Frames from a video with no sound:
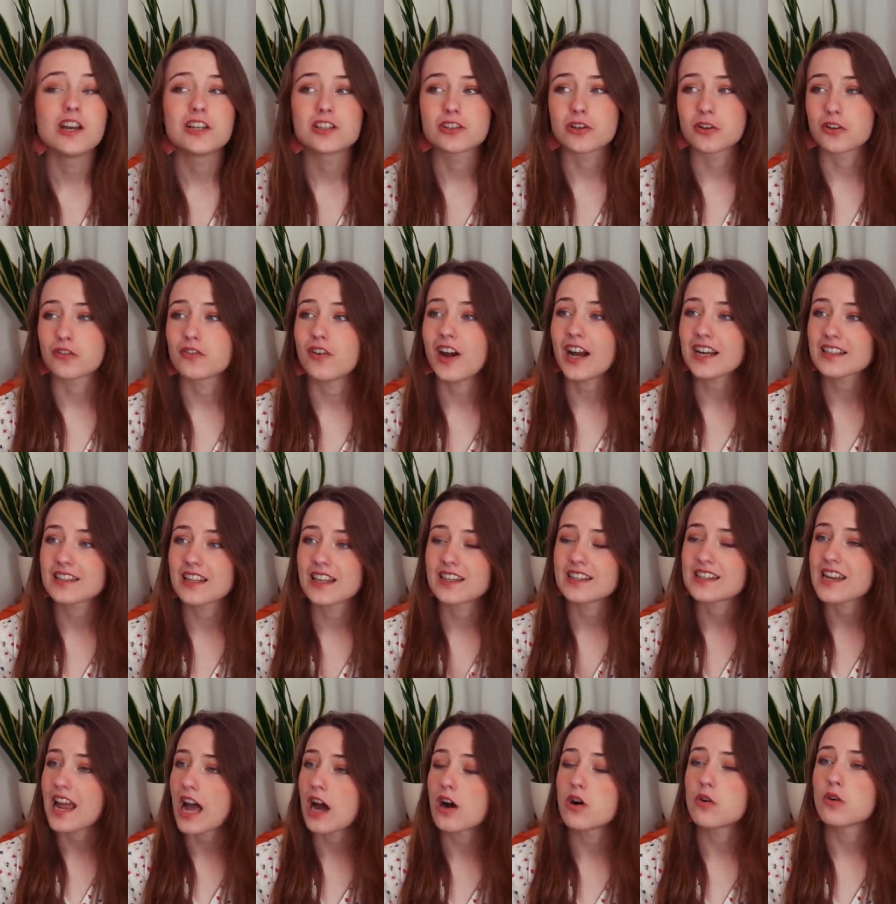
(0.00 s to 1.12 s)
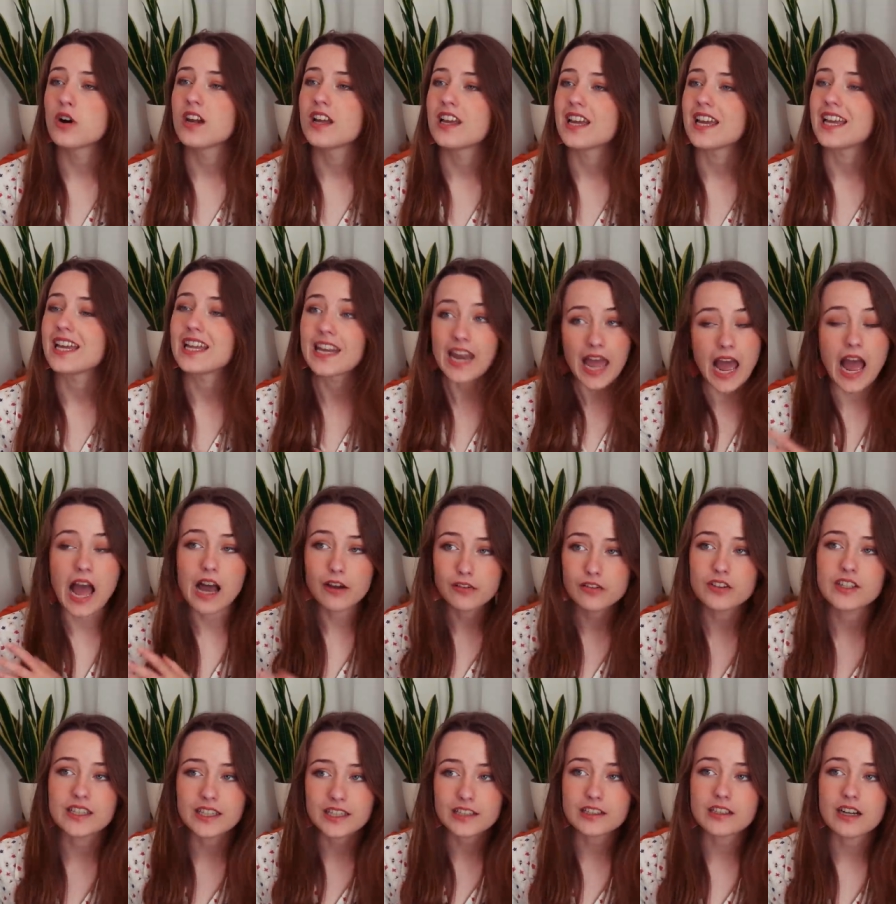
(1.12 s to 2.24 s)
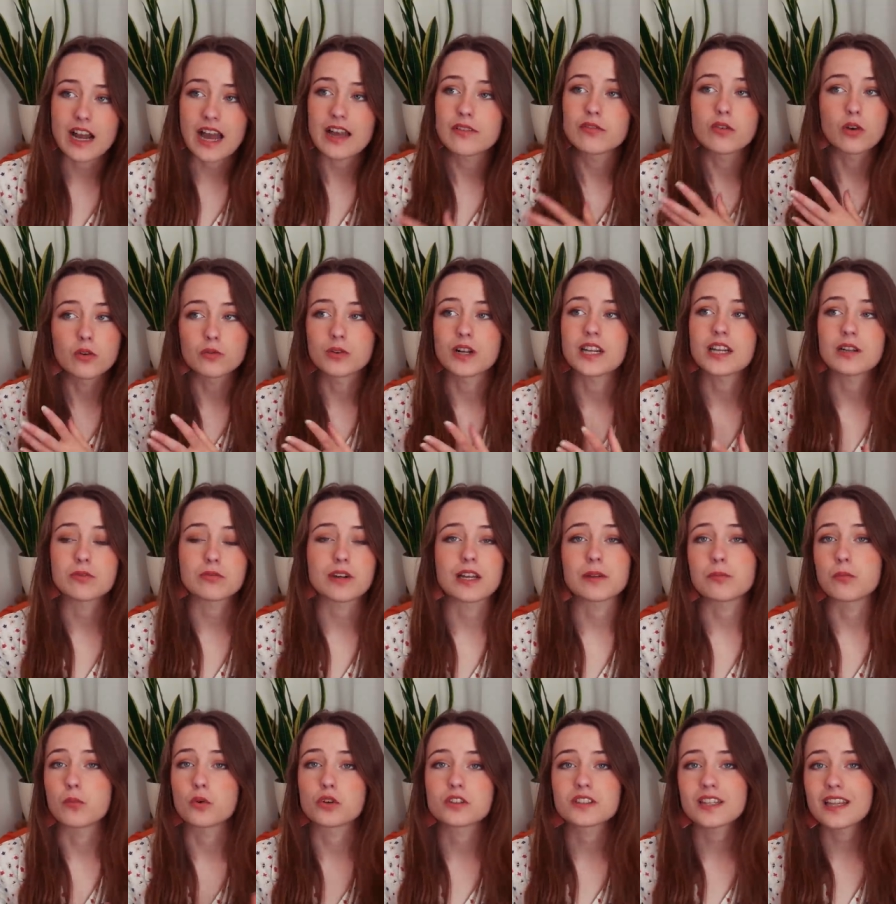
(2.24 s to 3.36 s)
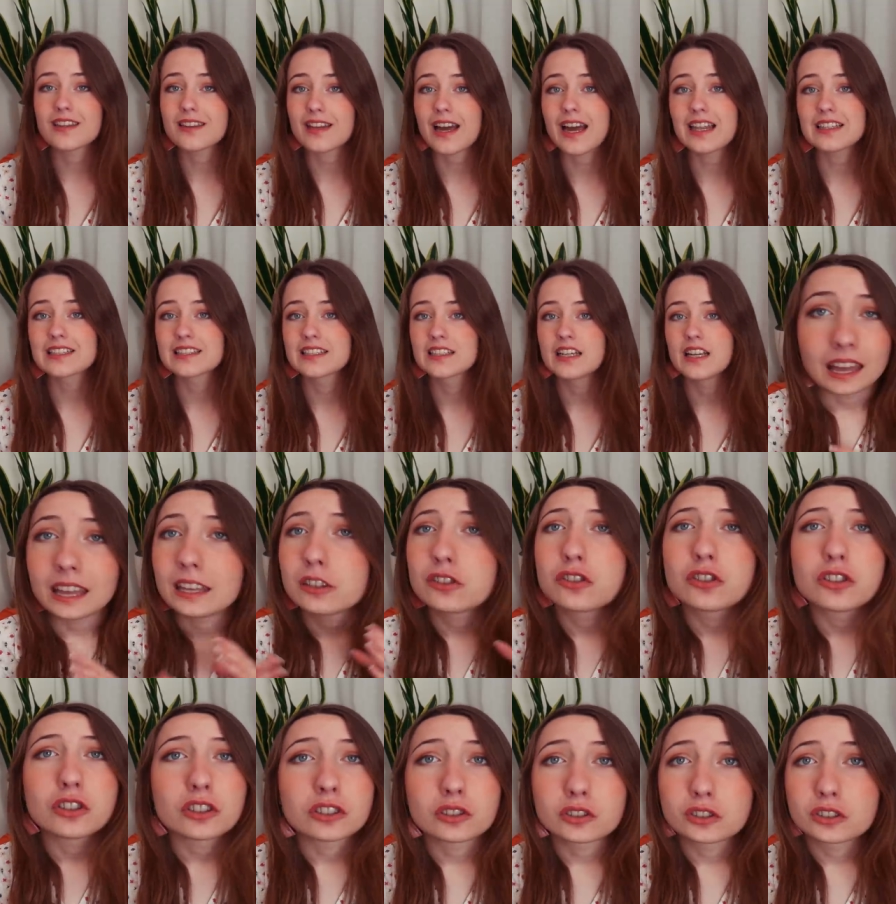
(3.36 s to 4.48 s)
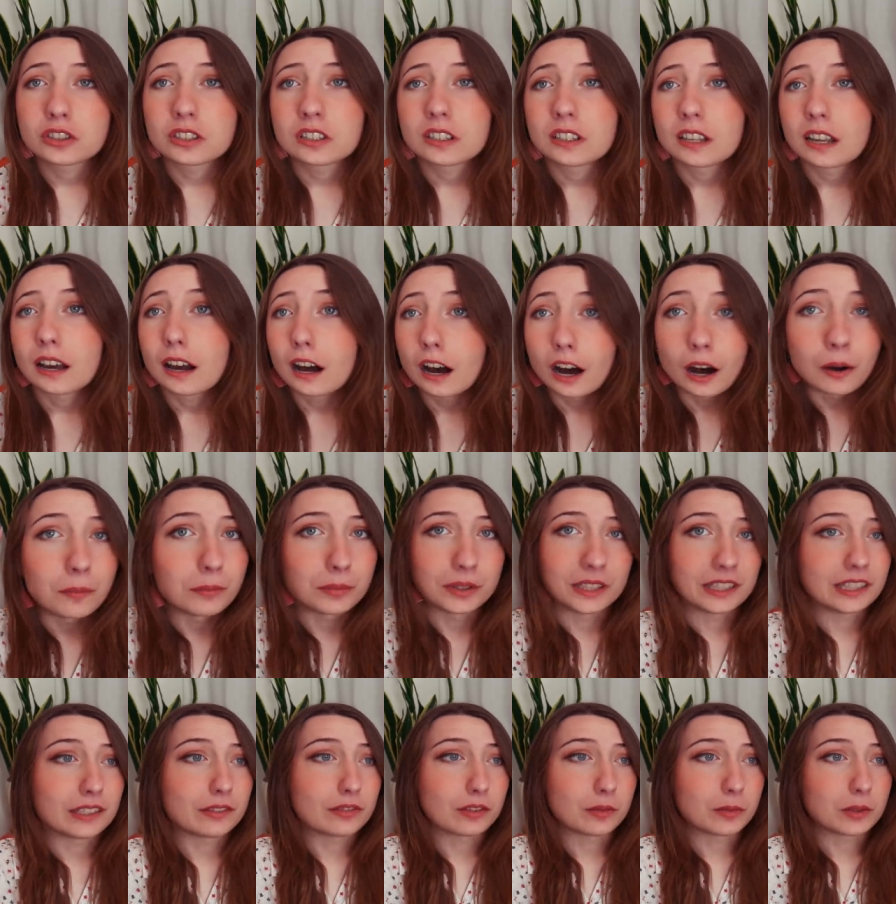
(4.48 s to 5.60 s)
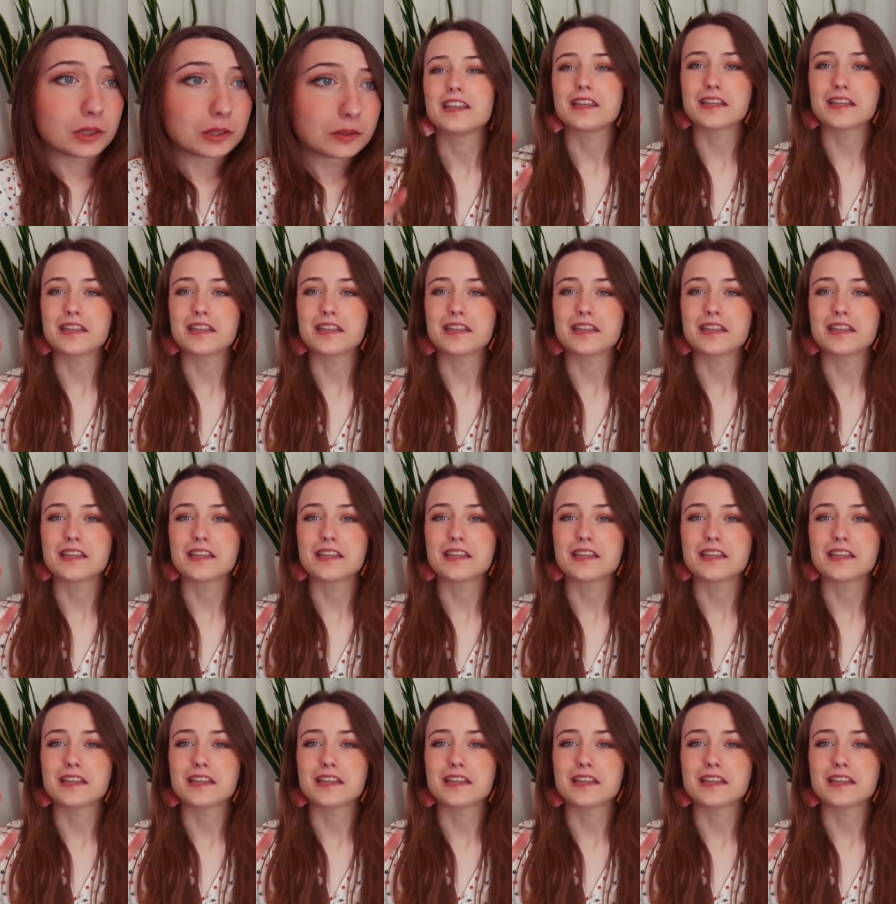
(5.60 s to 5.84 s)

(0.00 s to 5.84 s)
So the fact that now in half a year I've already read more than that is just unbelievable.